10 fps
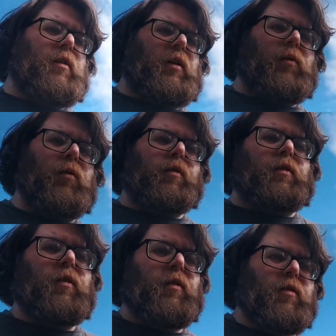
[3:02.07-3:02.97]
it
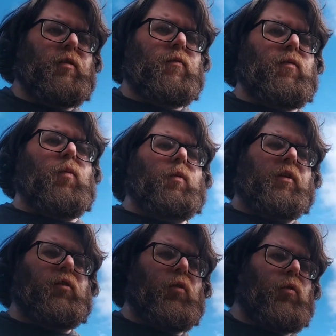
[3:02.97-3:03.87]
was, from what we
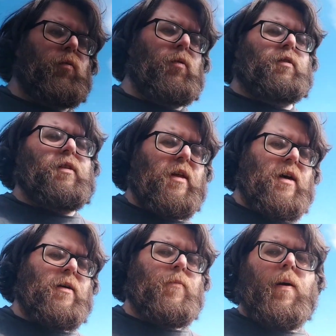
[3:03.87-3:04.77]
saw, was
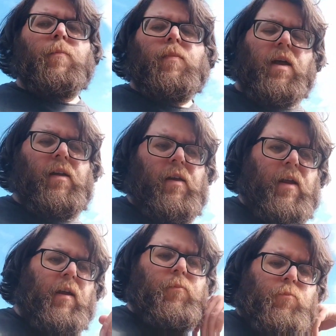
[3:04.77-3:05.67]
mum and
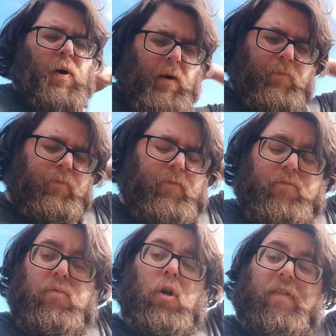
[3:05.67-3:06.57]
a pup.
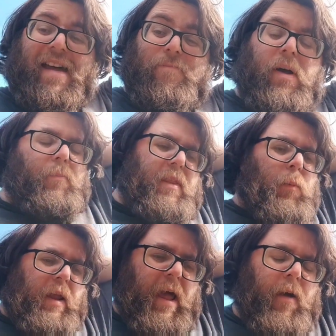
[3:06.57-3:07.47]
Not that pup
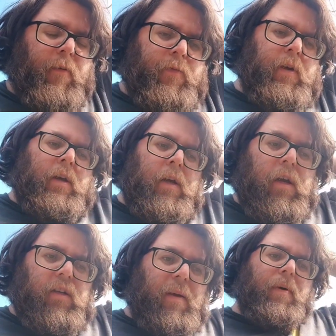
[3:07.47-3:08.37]
that we have. So that